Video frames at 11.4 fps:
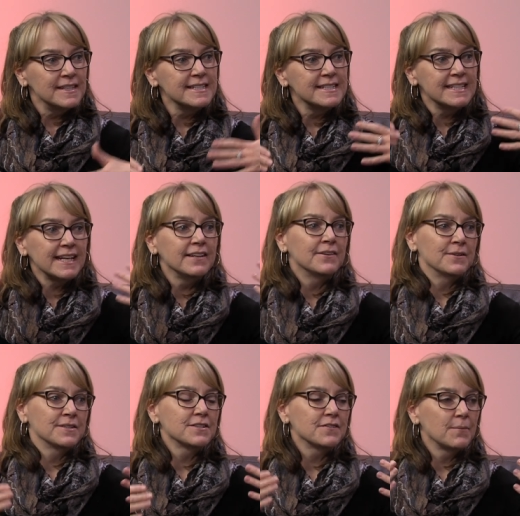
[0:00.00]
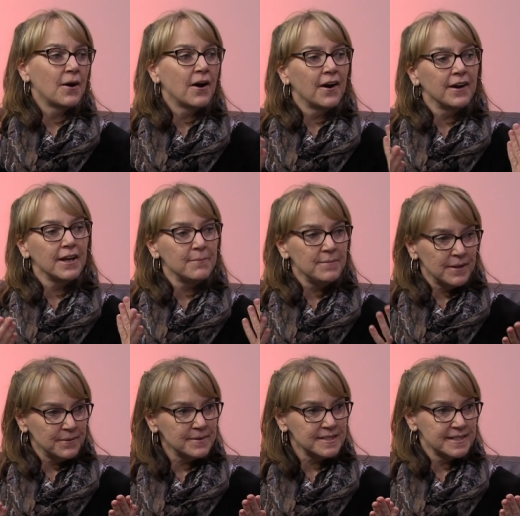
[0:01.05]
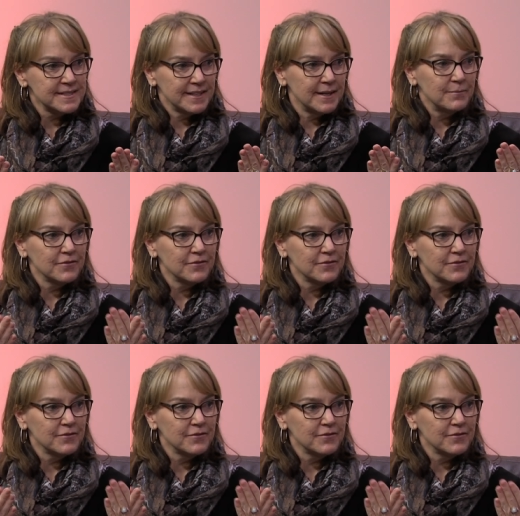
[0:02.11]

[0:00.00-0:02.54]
signals from our immune system,